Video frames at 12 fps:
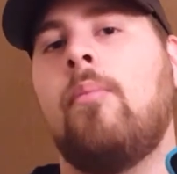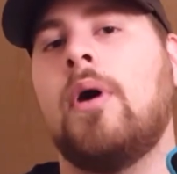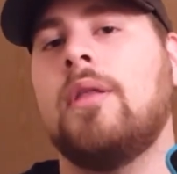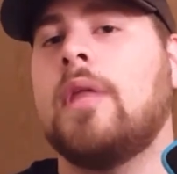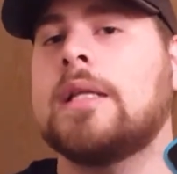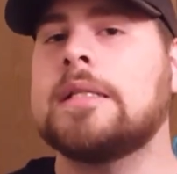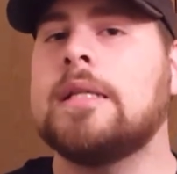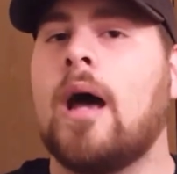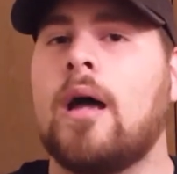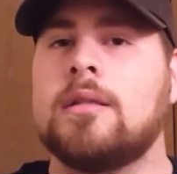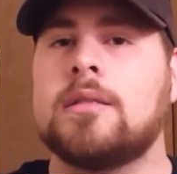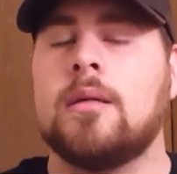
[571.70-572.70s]
but that's
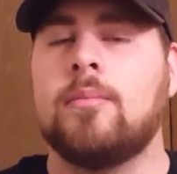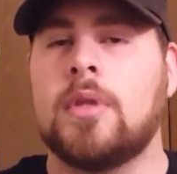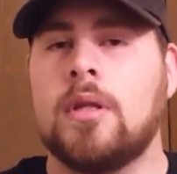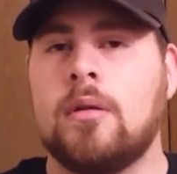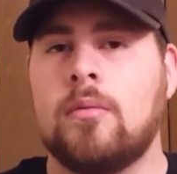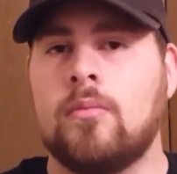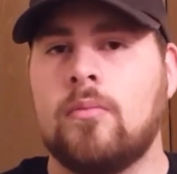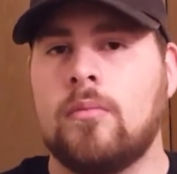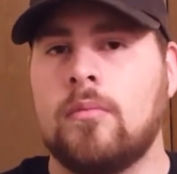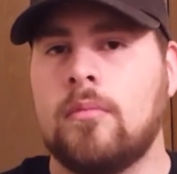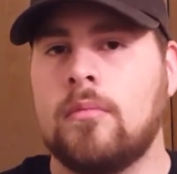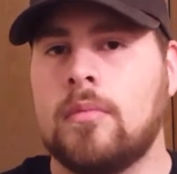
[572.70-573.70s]
not something
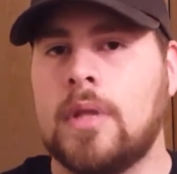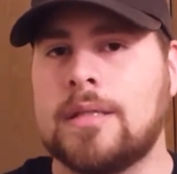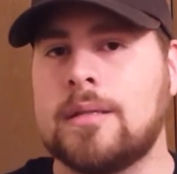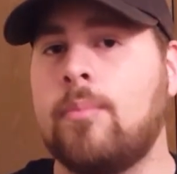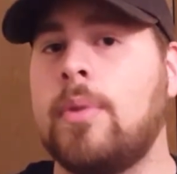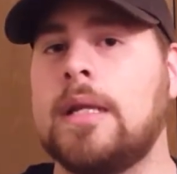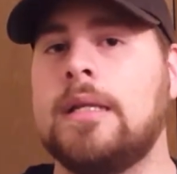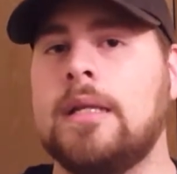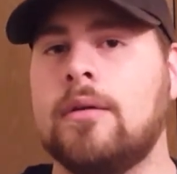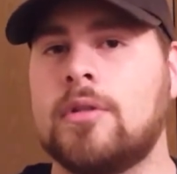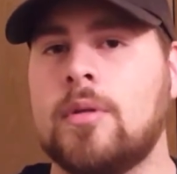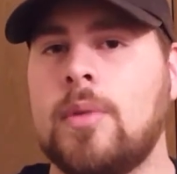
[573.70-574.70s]
that's a big
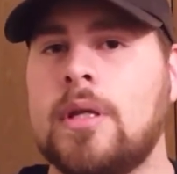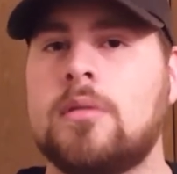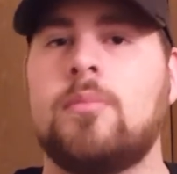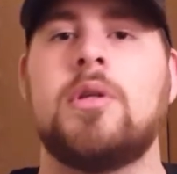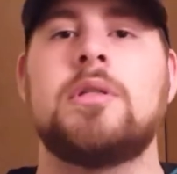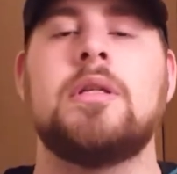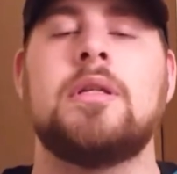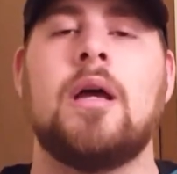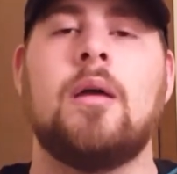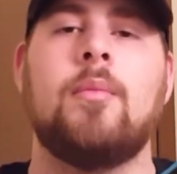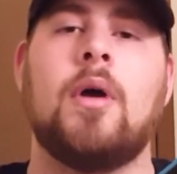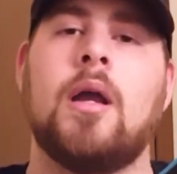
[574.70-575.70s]
deal to me because most of the
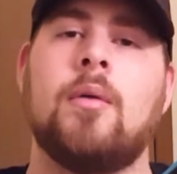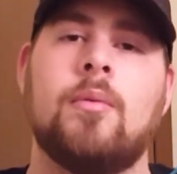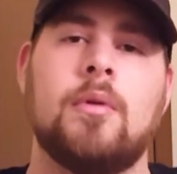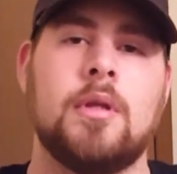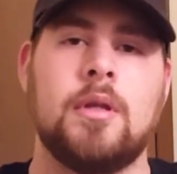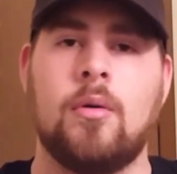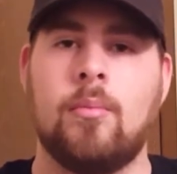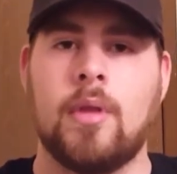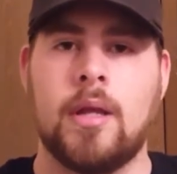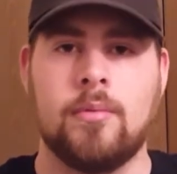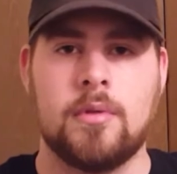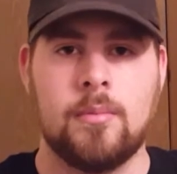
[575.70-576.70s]
time I really don't
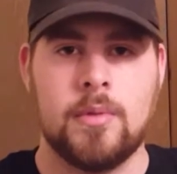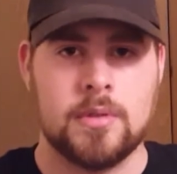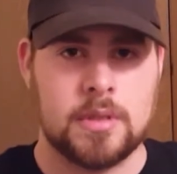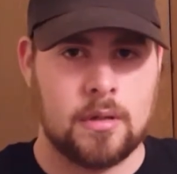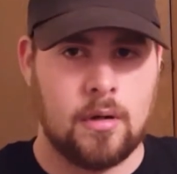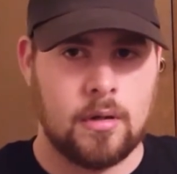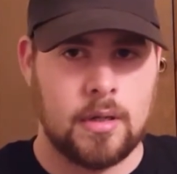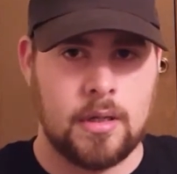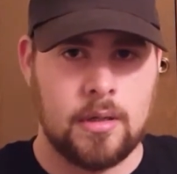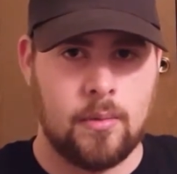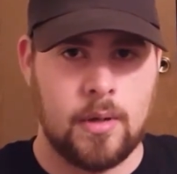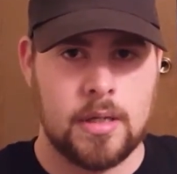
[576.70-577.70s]
play with the music on
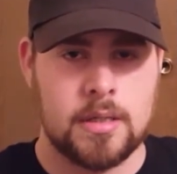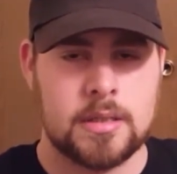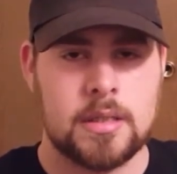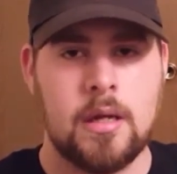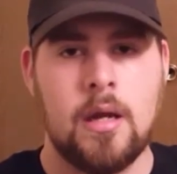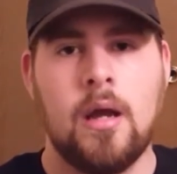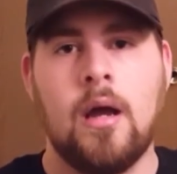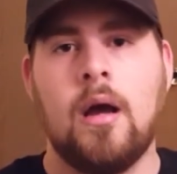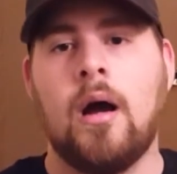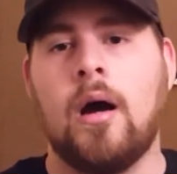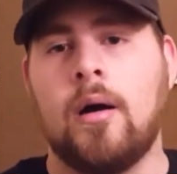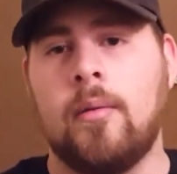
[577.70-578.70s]
anyways.
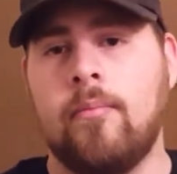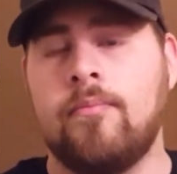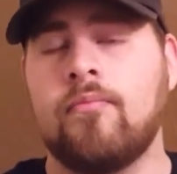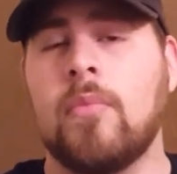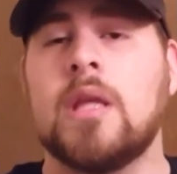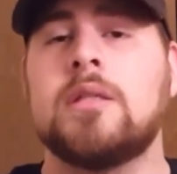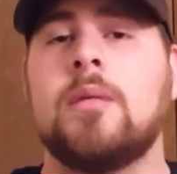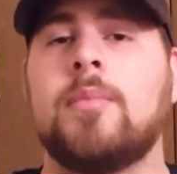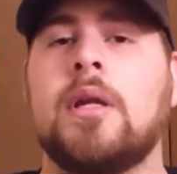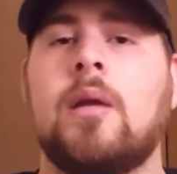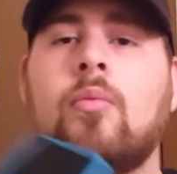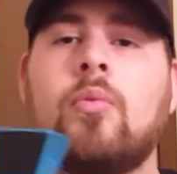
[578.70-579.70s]

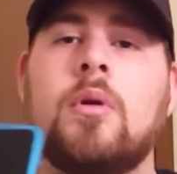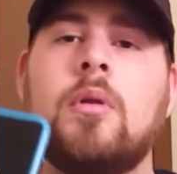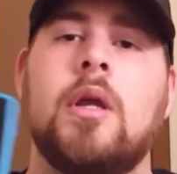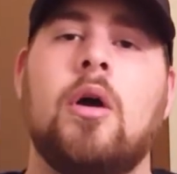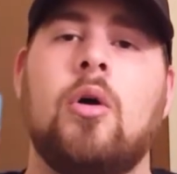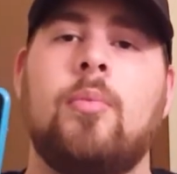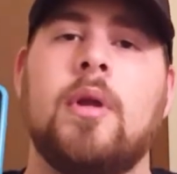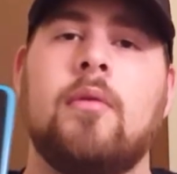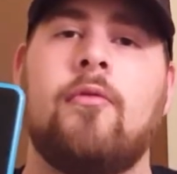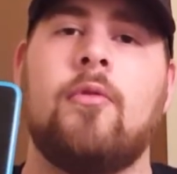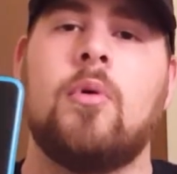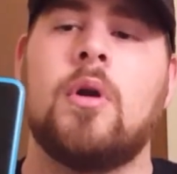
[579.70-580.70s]
Something I'm really hoping
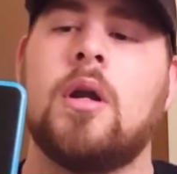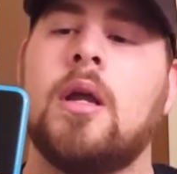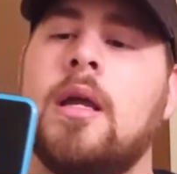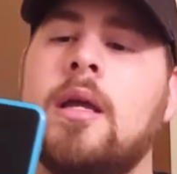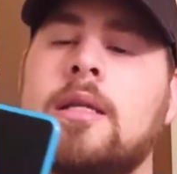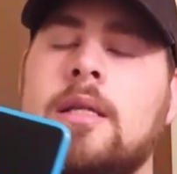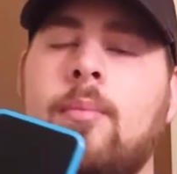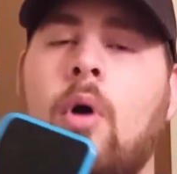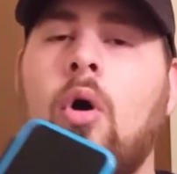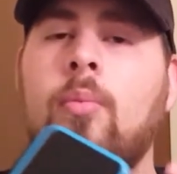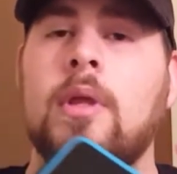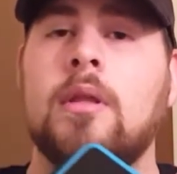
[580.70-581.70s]
for is I'm
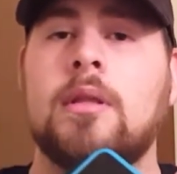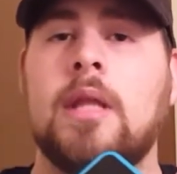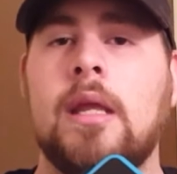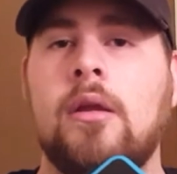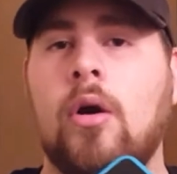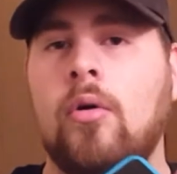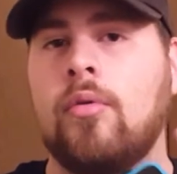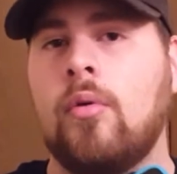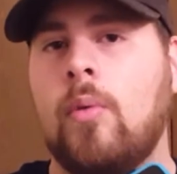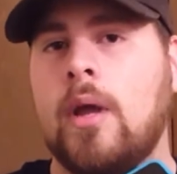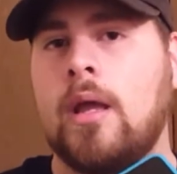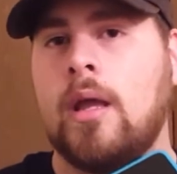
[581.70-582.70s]
hoping that they go the
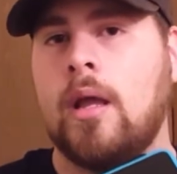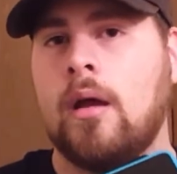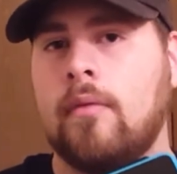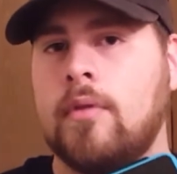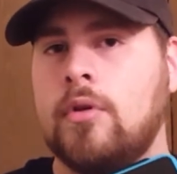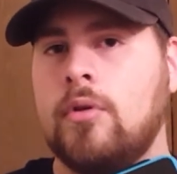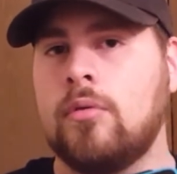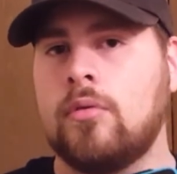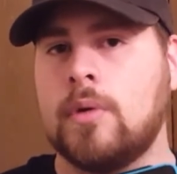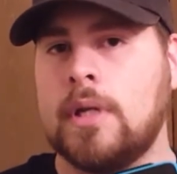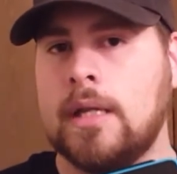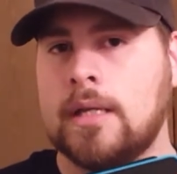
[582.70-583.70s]
way of the new
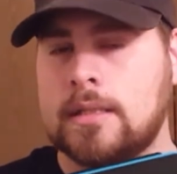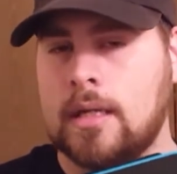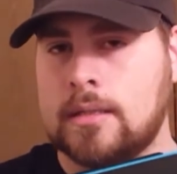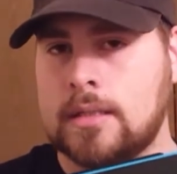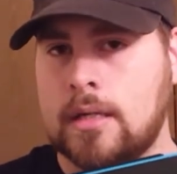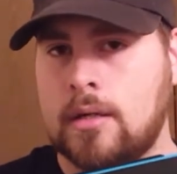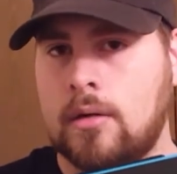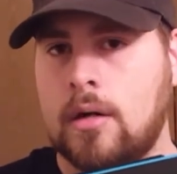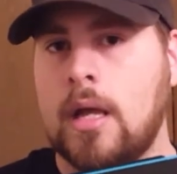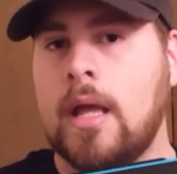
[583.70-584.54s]
3DS XL,